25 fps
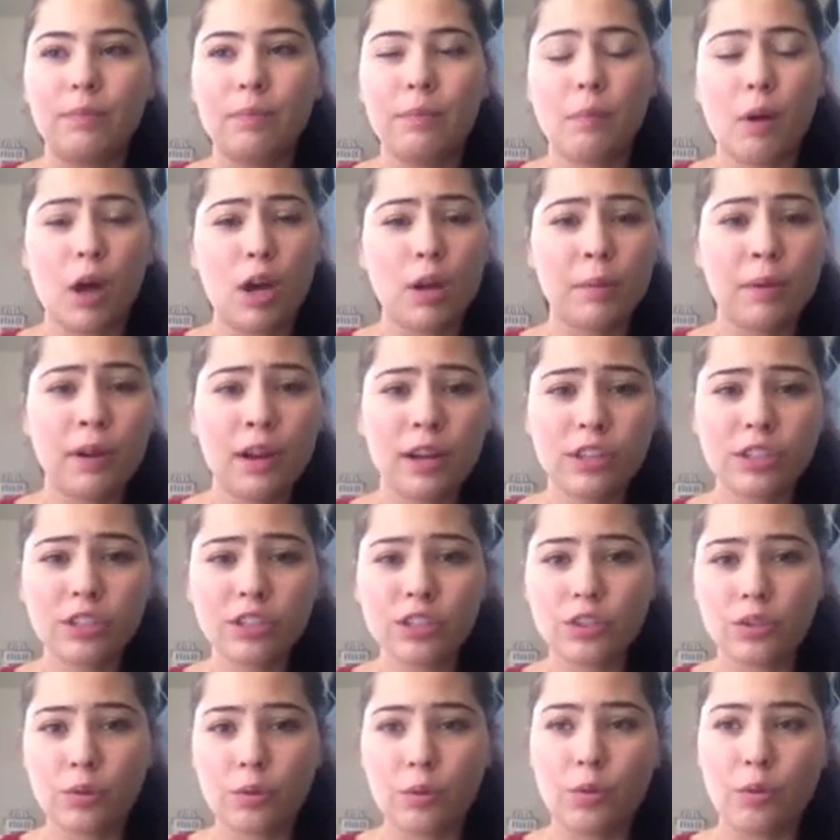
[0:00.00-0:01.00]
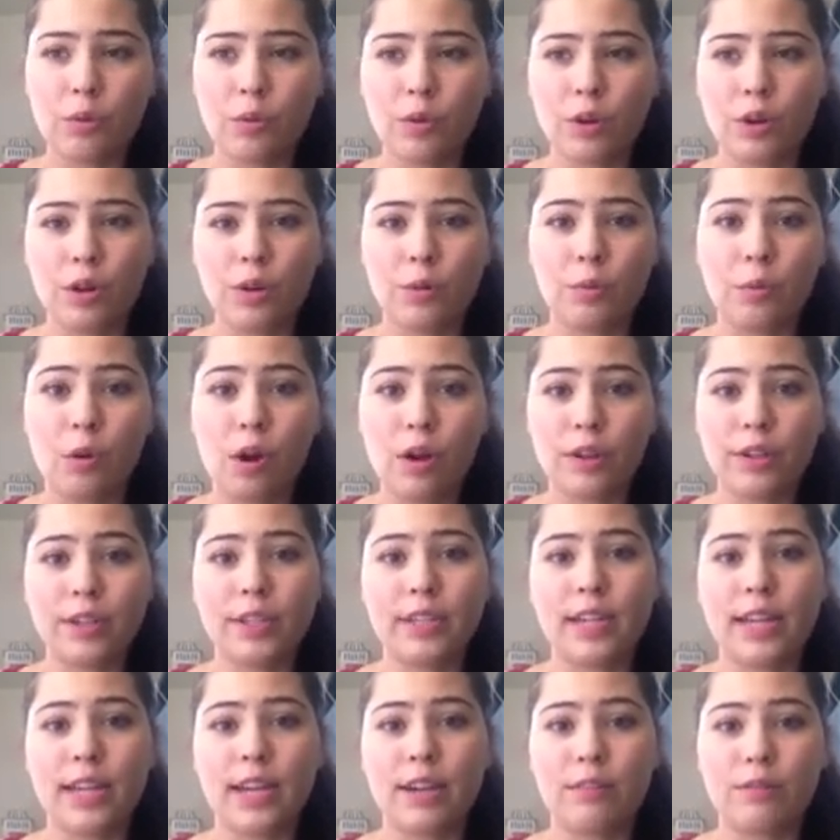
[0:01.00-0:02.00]
Mod Podge or
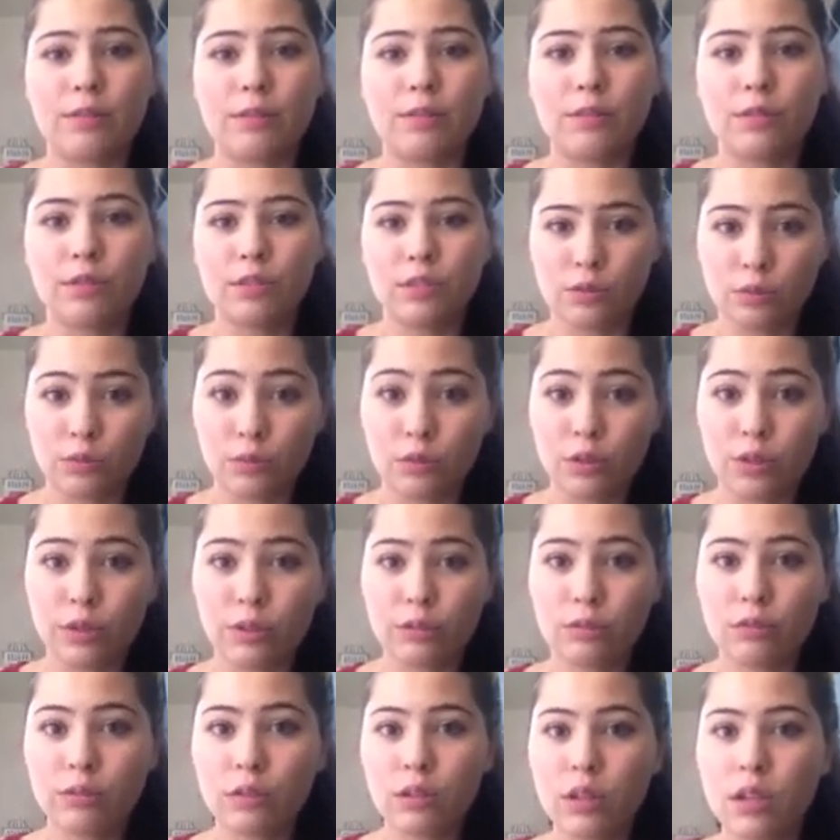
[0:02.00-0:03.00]
watered down school glue,